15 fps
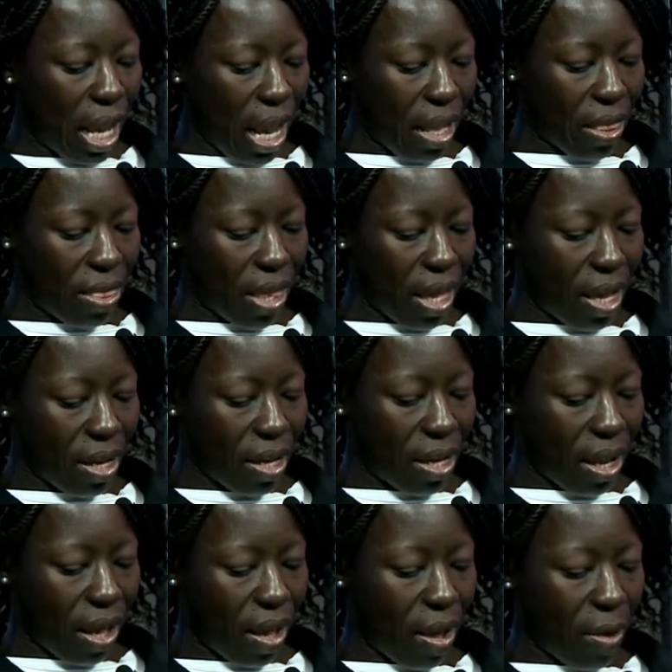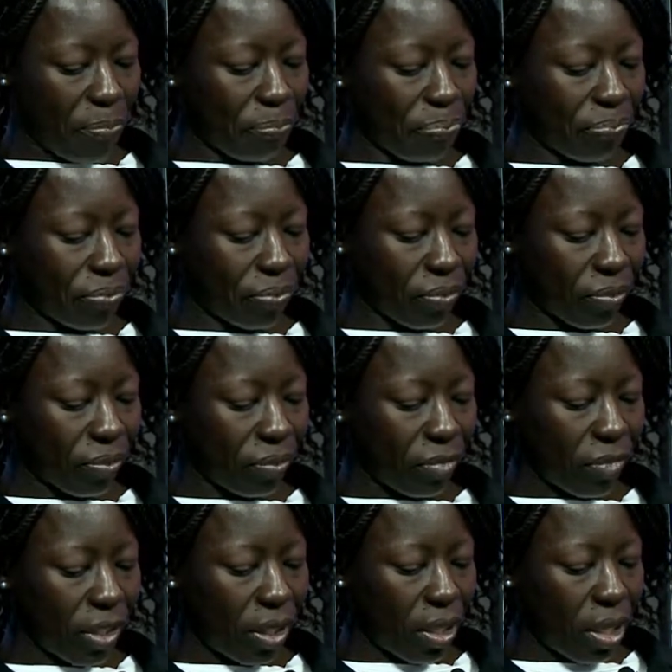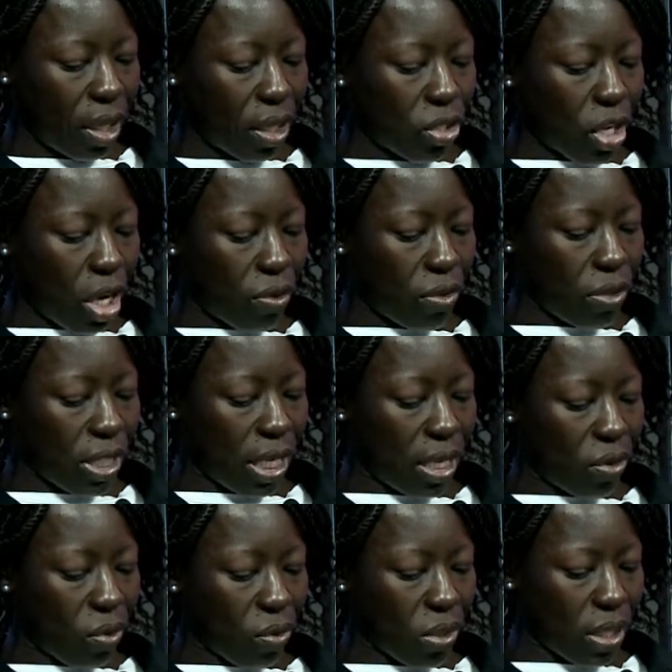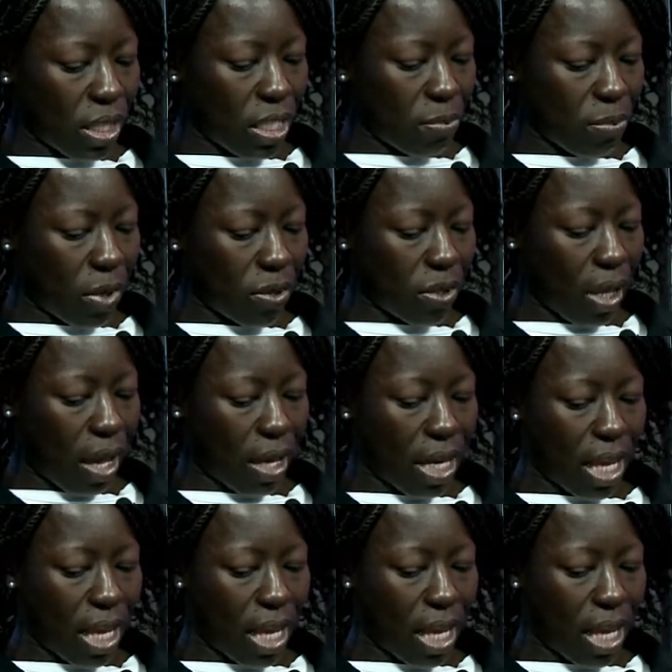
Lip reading: And then Geraldine also says most